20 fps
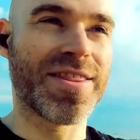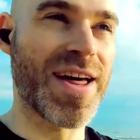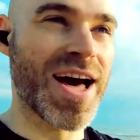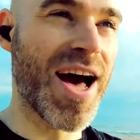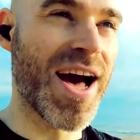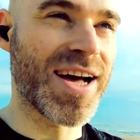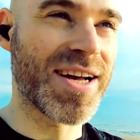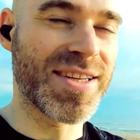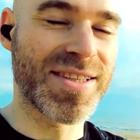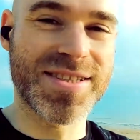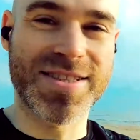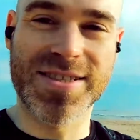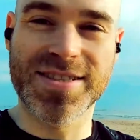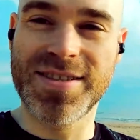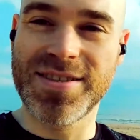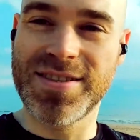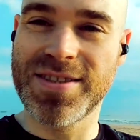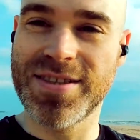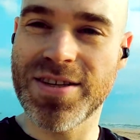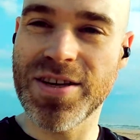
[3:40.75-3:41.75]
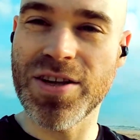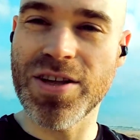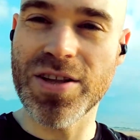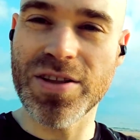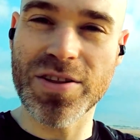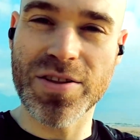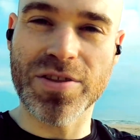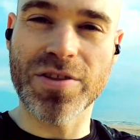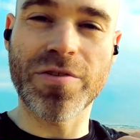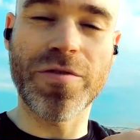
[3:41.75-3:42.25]
that
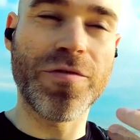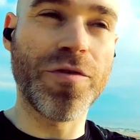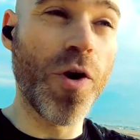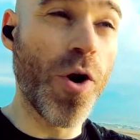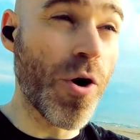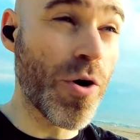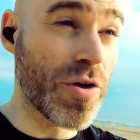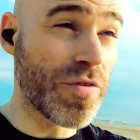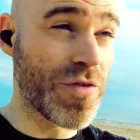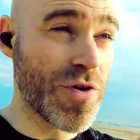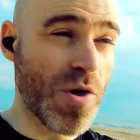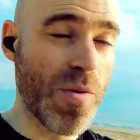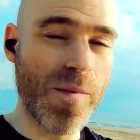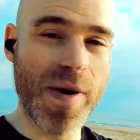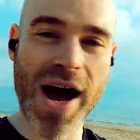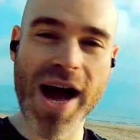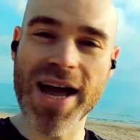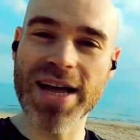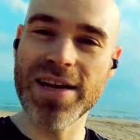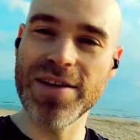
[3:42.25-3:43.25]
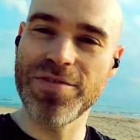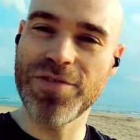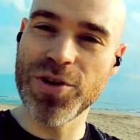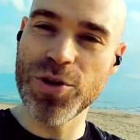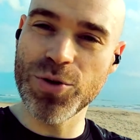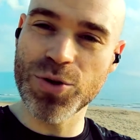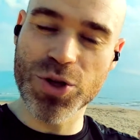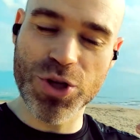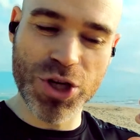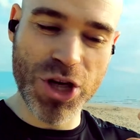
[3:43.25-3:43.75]
to the fore of your mind,
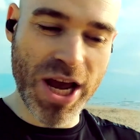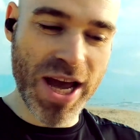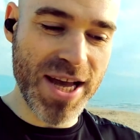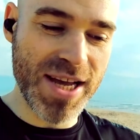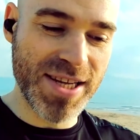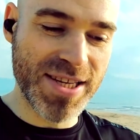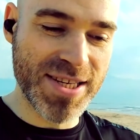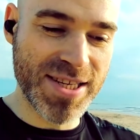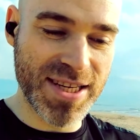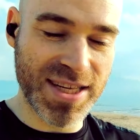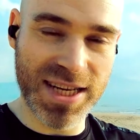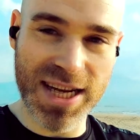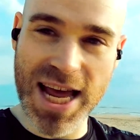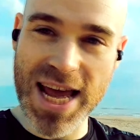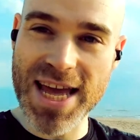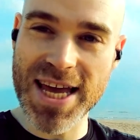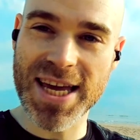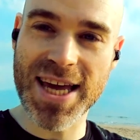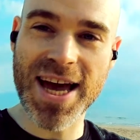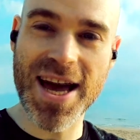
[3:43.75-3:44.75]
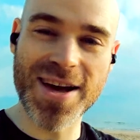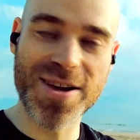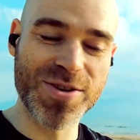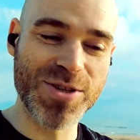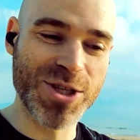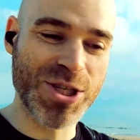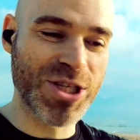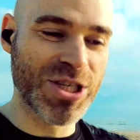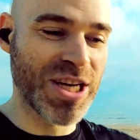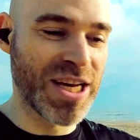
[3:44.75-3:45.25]
if you chase lay
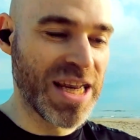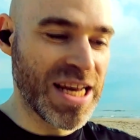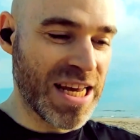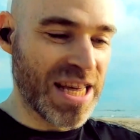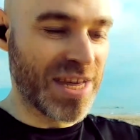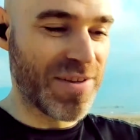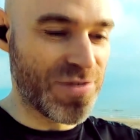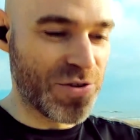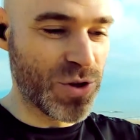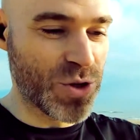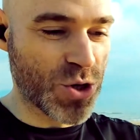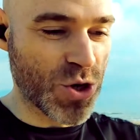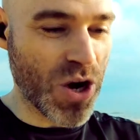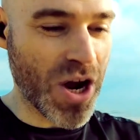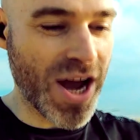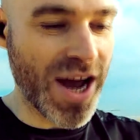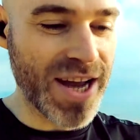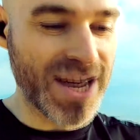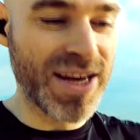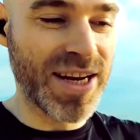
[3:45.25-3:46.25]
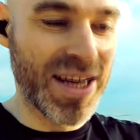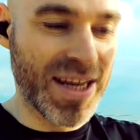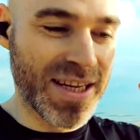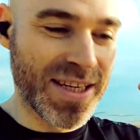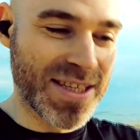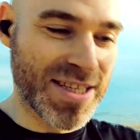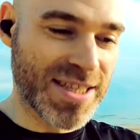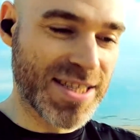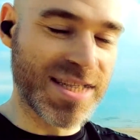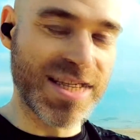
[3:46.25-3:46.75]
counts, if you try and
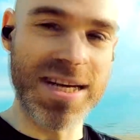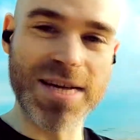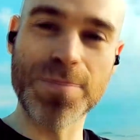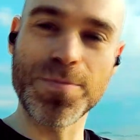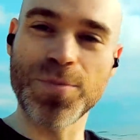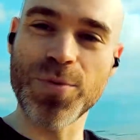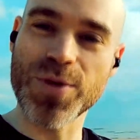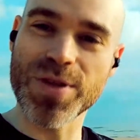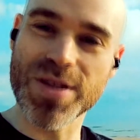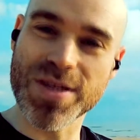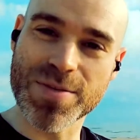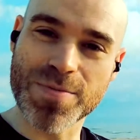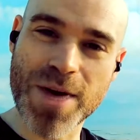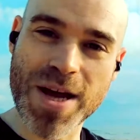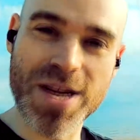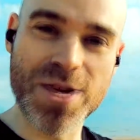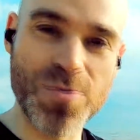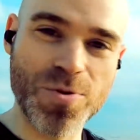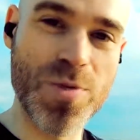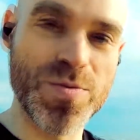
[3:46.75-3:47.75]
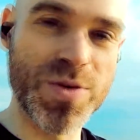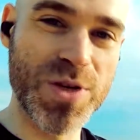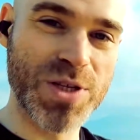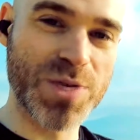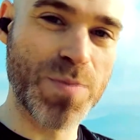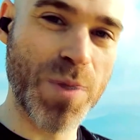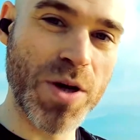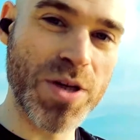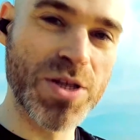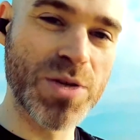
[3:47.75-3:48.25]
sleep with as many women
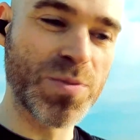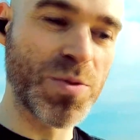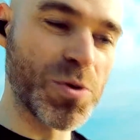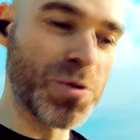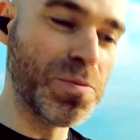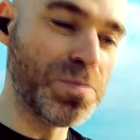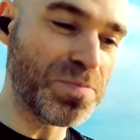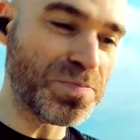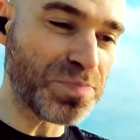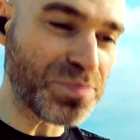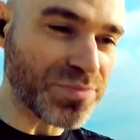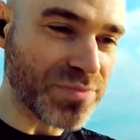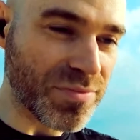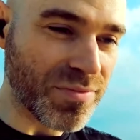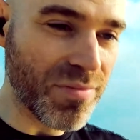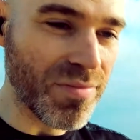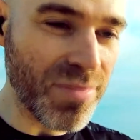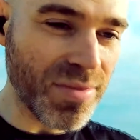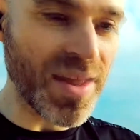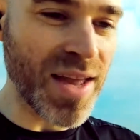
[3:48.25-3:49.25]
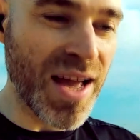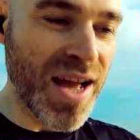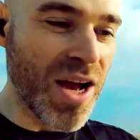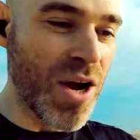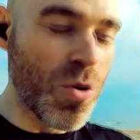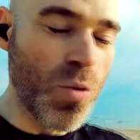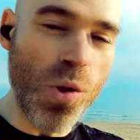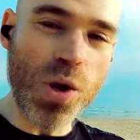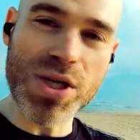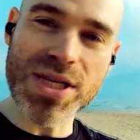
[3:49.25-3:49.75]
as possible,
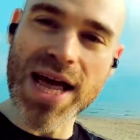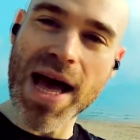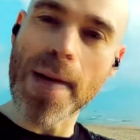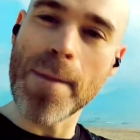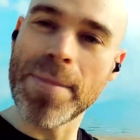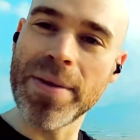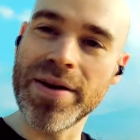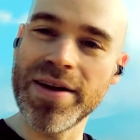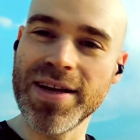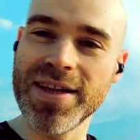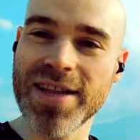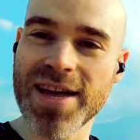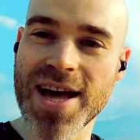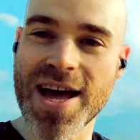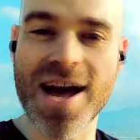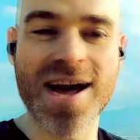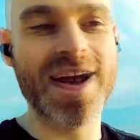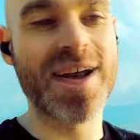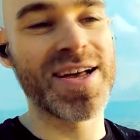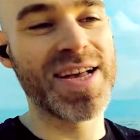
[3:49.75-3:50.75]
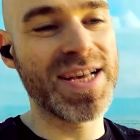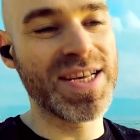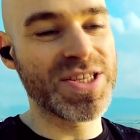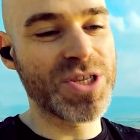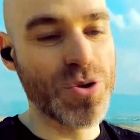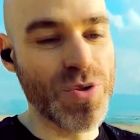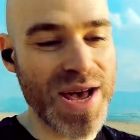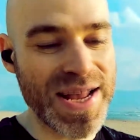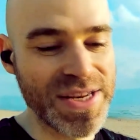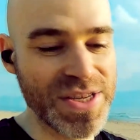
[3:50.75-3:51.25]
what's happening there
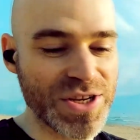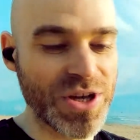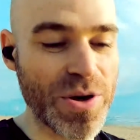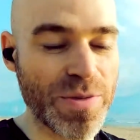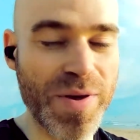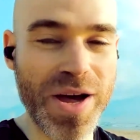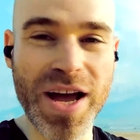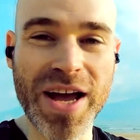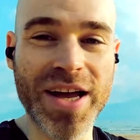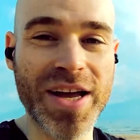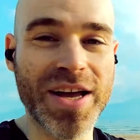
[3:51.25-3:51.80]
is you end up